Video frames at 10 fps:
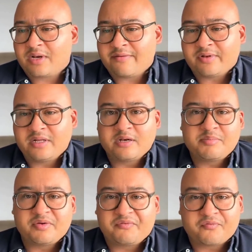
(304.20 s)
you'll have a little
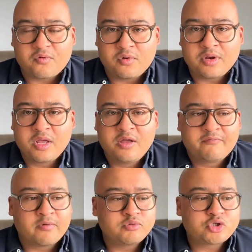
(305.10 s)
bit of fraud
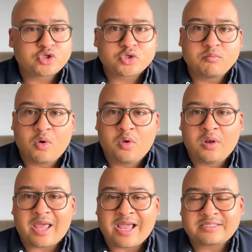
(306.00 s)
from
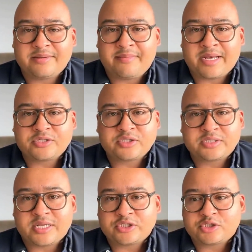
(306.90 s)
small asset
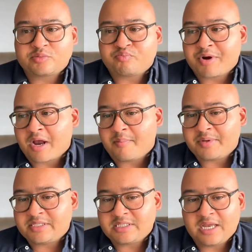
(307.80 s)
managers that just spring
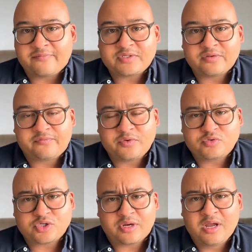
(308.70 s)
up ETFs in the
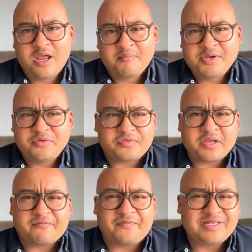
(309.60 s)
future. But you
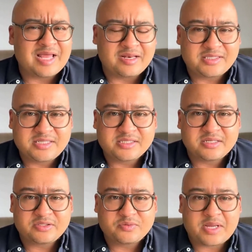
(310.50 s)
think Fidelity is
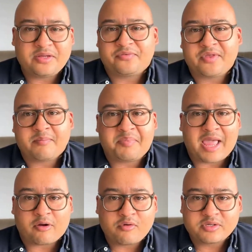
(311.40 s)
going to do that? You think
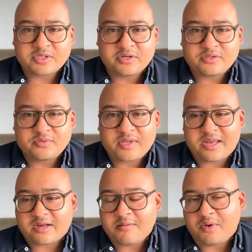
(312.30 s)
BlackRock's going to do
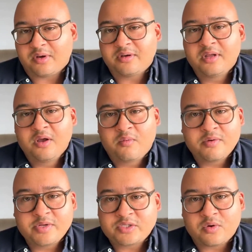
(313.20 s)
that? Come on.
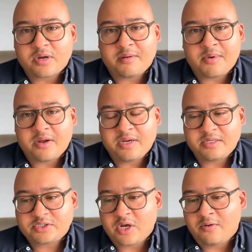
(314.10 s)
What are we talking about
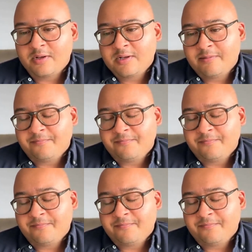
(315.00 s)
here? So,